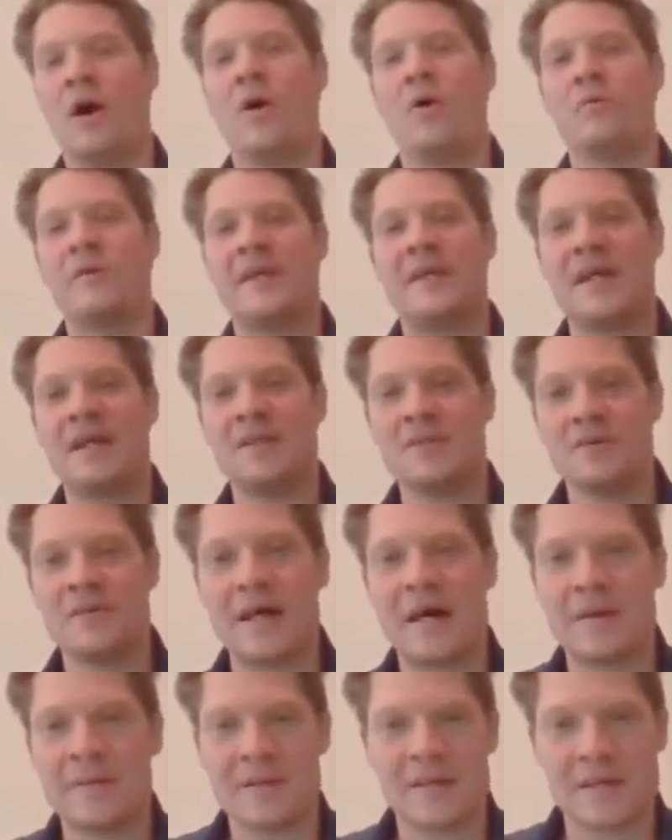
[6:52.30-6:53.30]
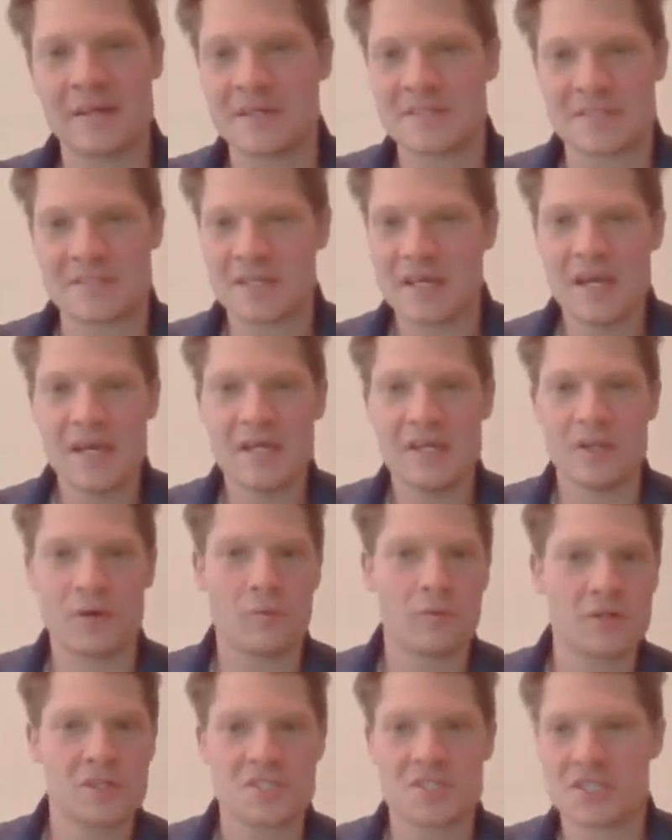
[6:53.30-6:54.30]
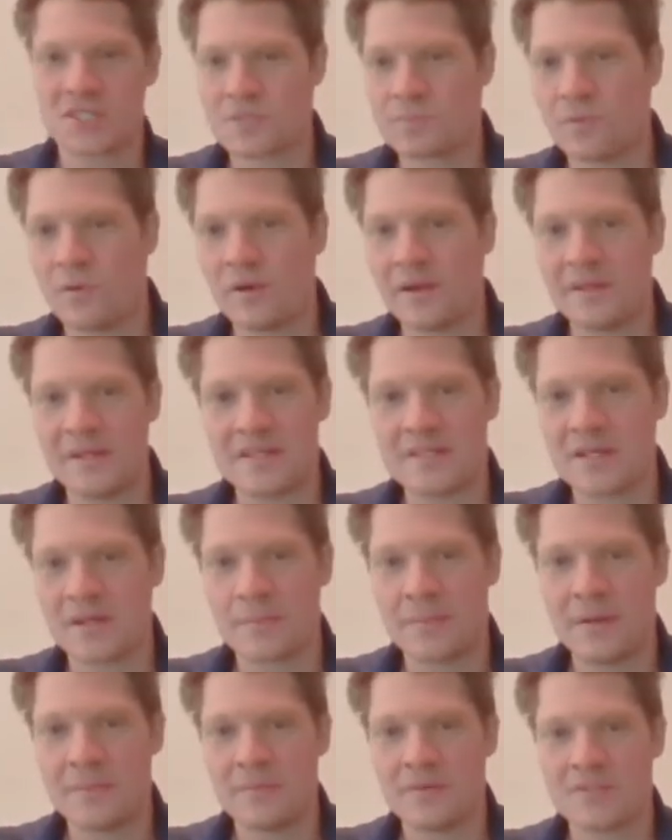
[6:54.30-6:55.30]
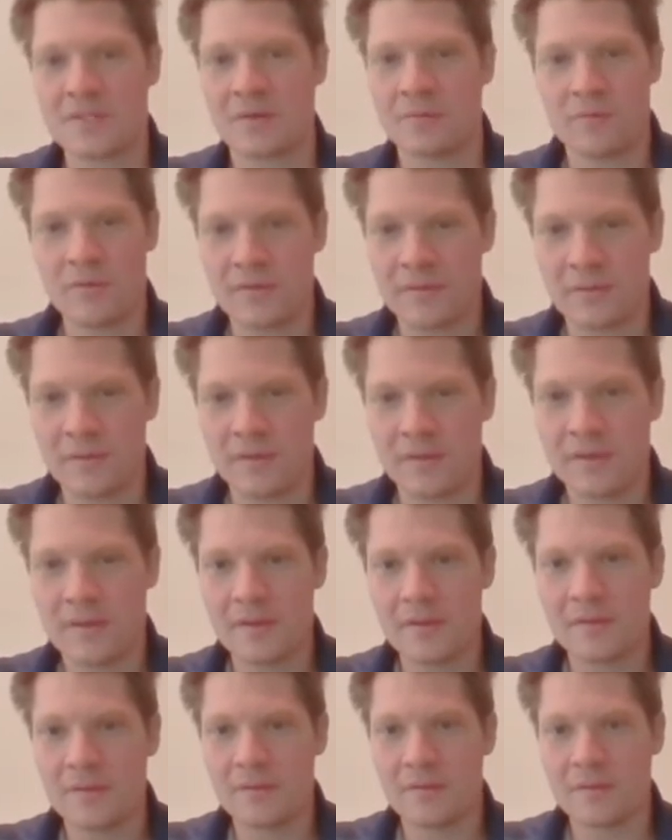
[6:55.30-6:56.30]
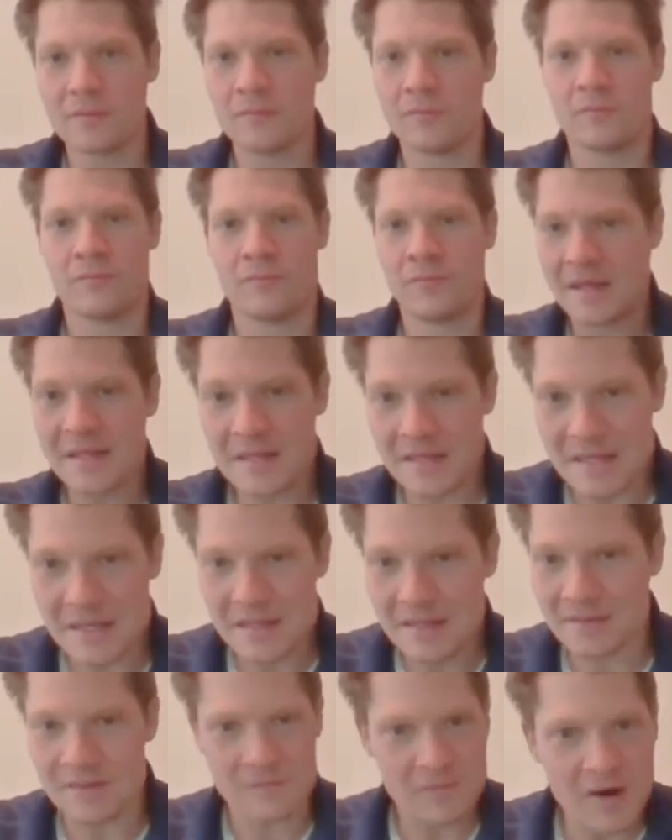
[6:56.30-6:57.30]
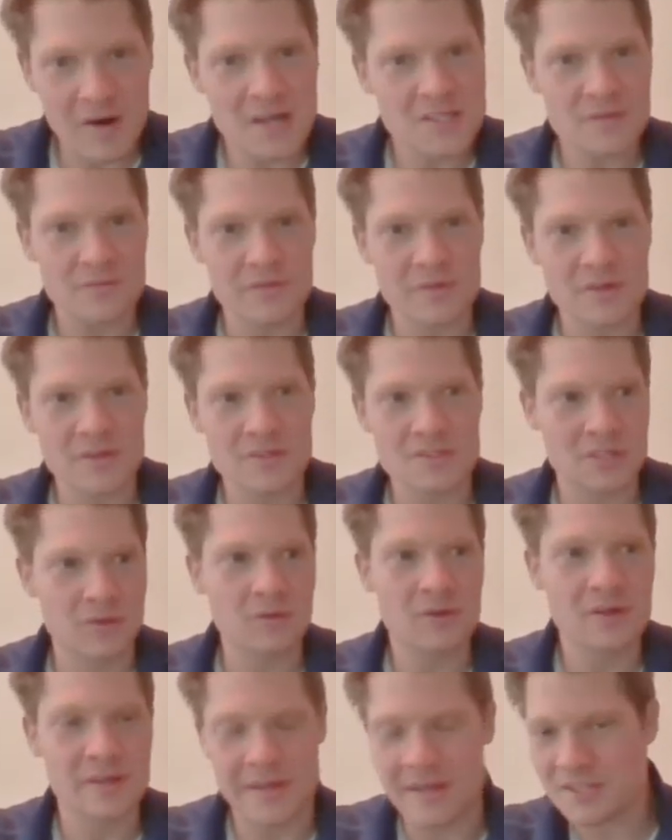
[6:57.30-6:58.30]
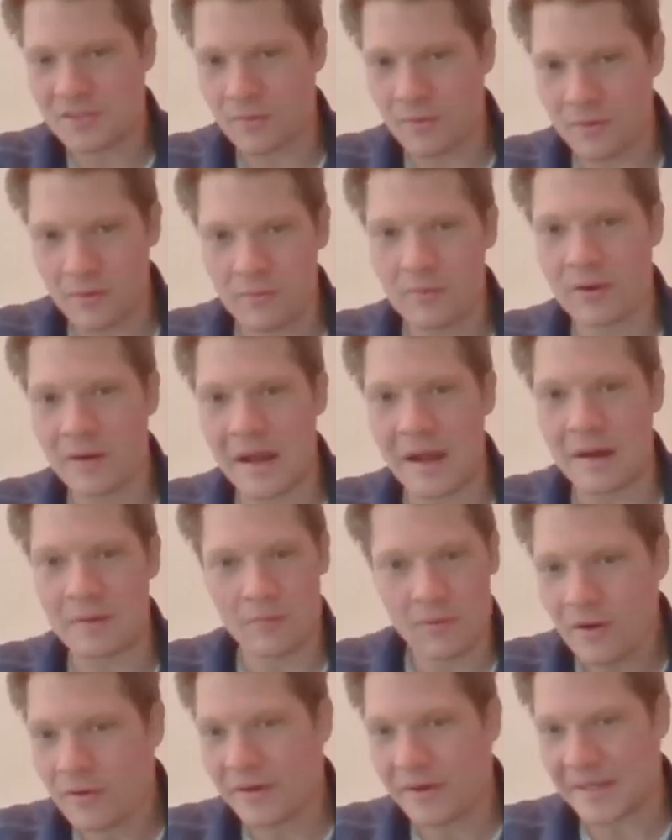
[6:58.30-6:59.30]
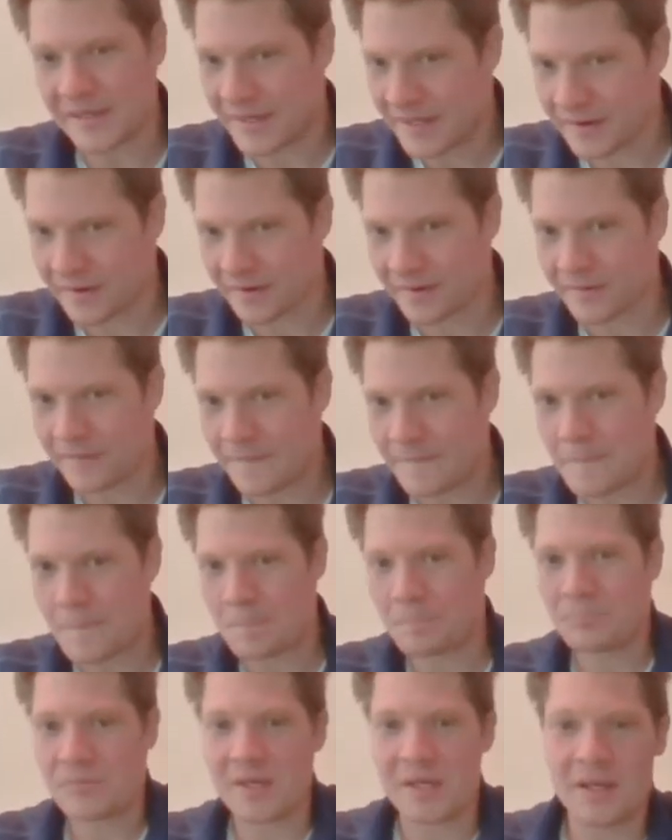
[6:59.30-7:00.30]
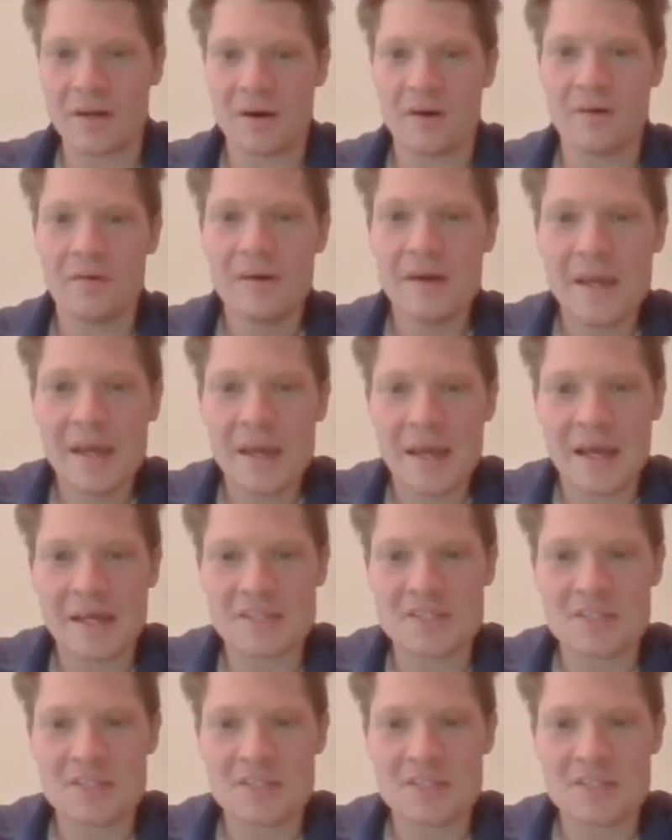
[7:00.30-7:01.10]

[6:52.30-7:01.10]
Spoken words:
we can't do that because we're just exploiting these other people. It's like, well, they need the fossil fuels in order to get to where we're at. We're already here, you know. And